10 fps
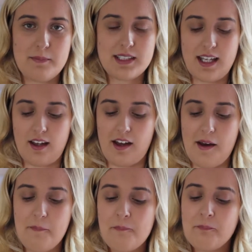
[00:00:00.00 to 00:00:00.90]

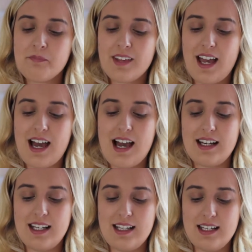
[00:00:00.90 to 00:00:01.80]
skincare,
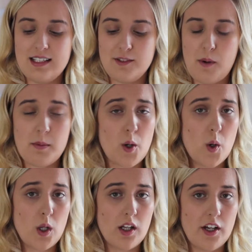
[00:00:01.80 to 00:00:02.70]
and it is, you've probably
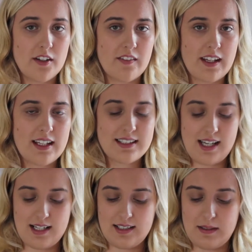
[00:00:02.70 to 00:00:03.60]
all heard of this,
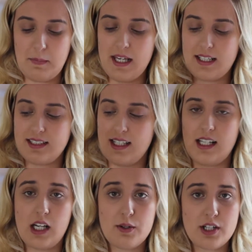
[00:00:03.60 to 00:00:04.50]
and it's the
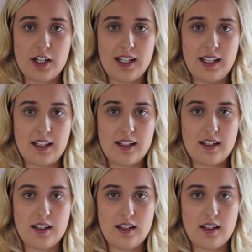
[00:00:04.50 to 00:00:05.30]
Pixi Glow tonic